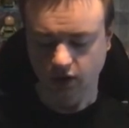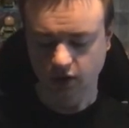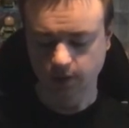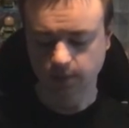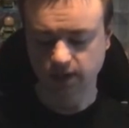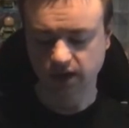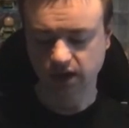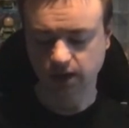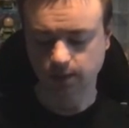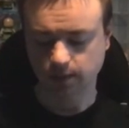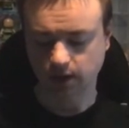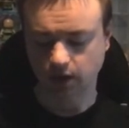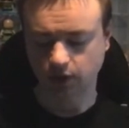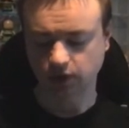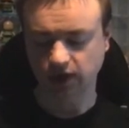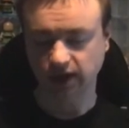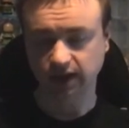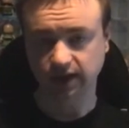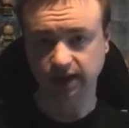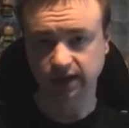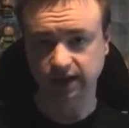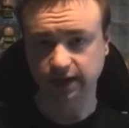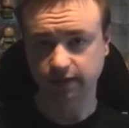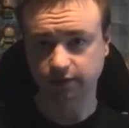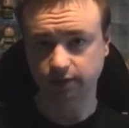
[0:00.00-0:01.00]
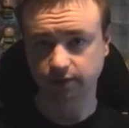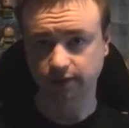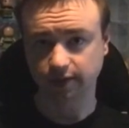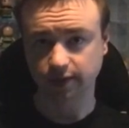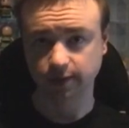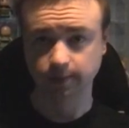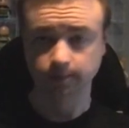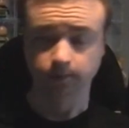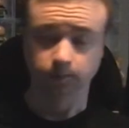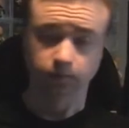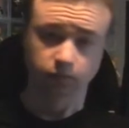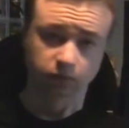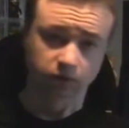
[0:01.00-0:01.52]
the mini mould I can live
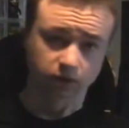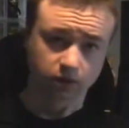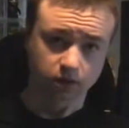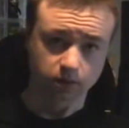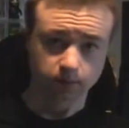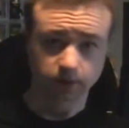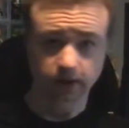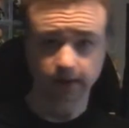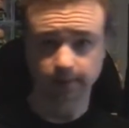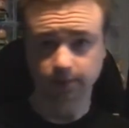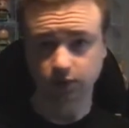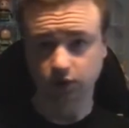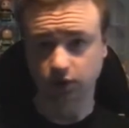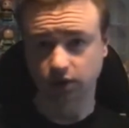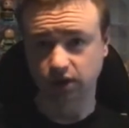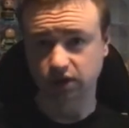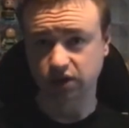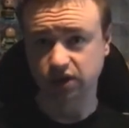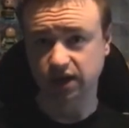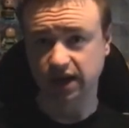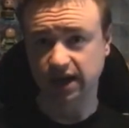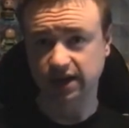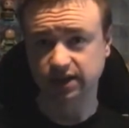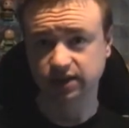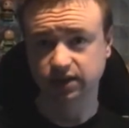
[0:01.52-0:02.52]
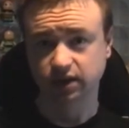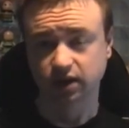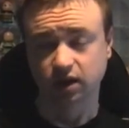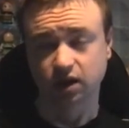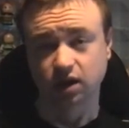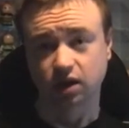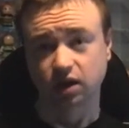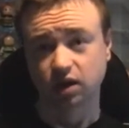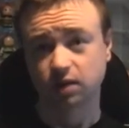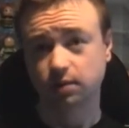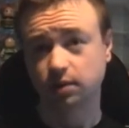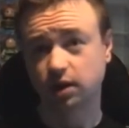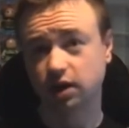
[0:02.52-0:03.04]
with. Popcorns, yes.
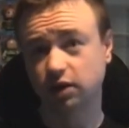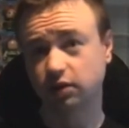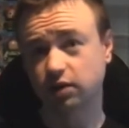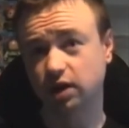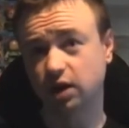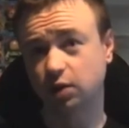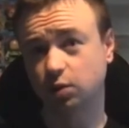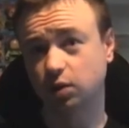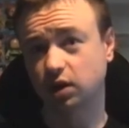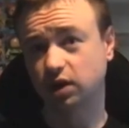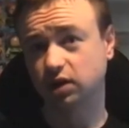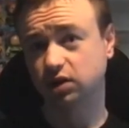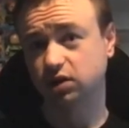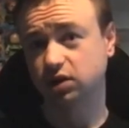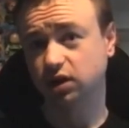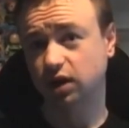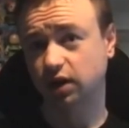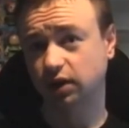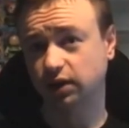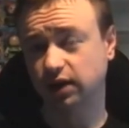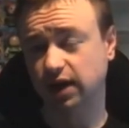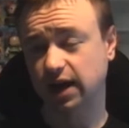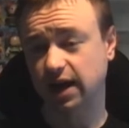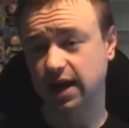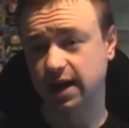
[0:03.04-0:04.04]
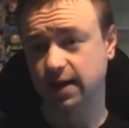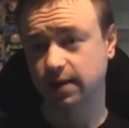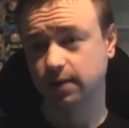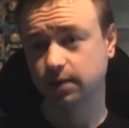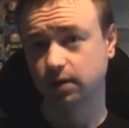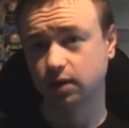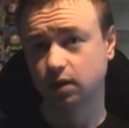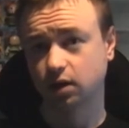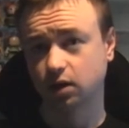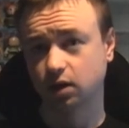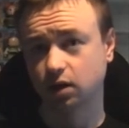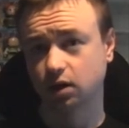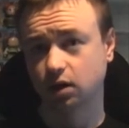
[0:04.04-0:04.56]
The monorail one's okay.
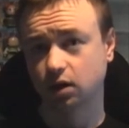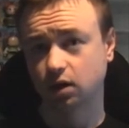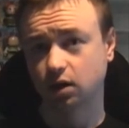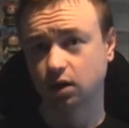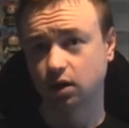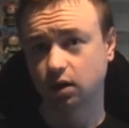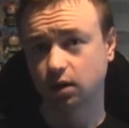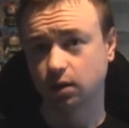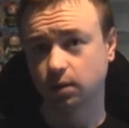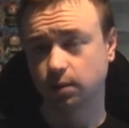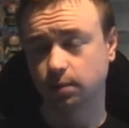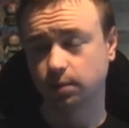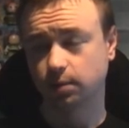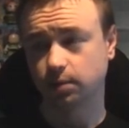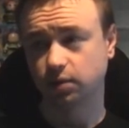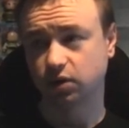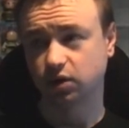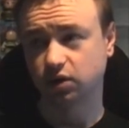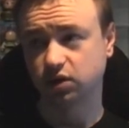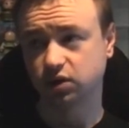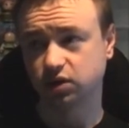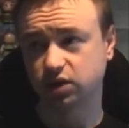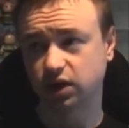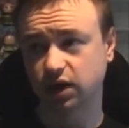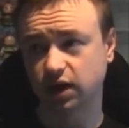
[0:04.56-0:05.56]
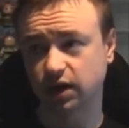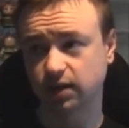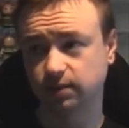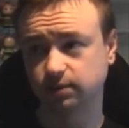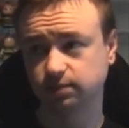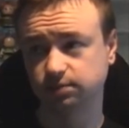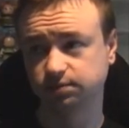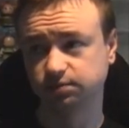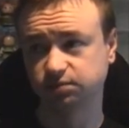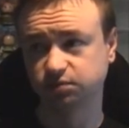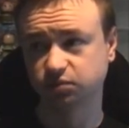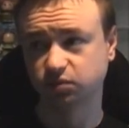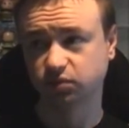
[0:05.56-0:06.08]
But
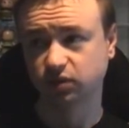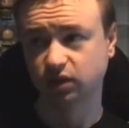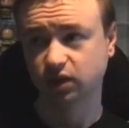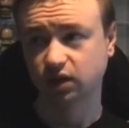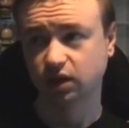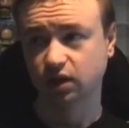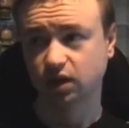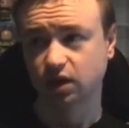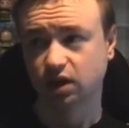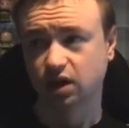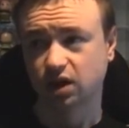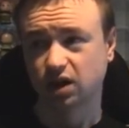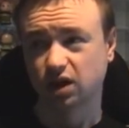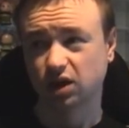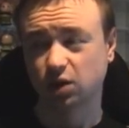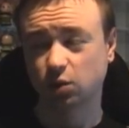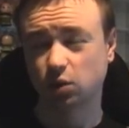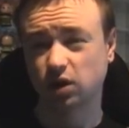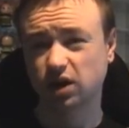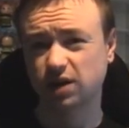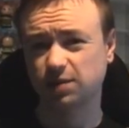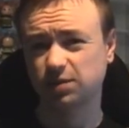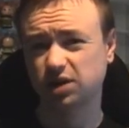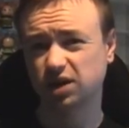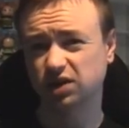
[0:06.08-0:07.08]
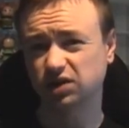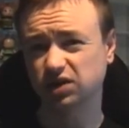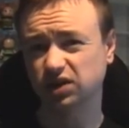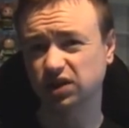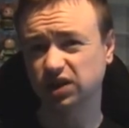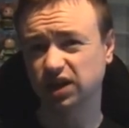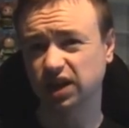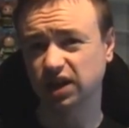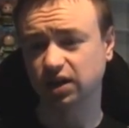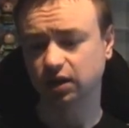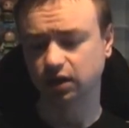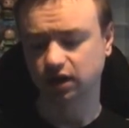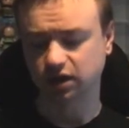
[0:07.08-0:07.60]
the one I'm not
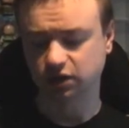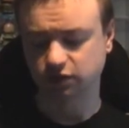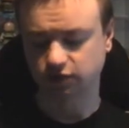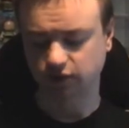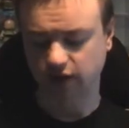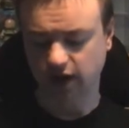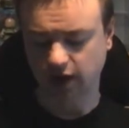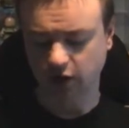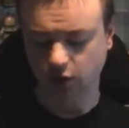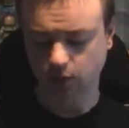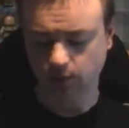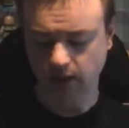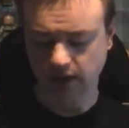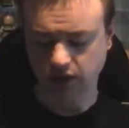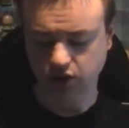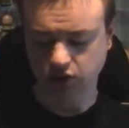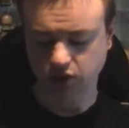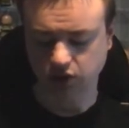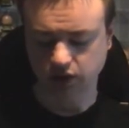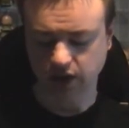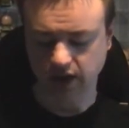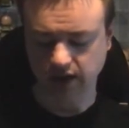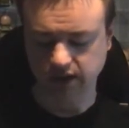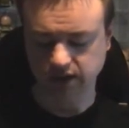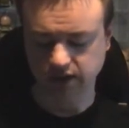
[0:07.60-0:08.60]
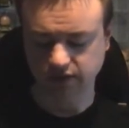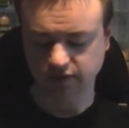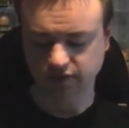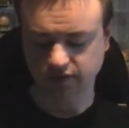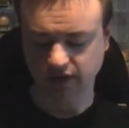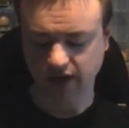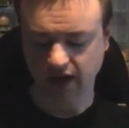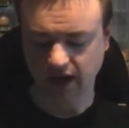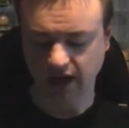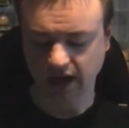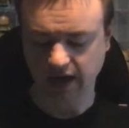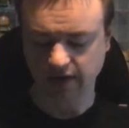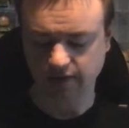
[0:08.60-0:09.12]
so keen on is Vinylmation
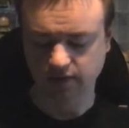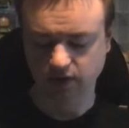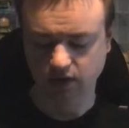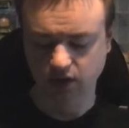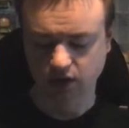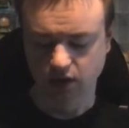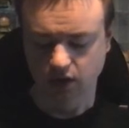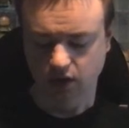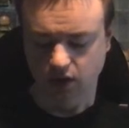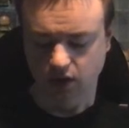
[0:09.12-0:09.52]
95,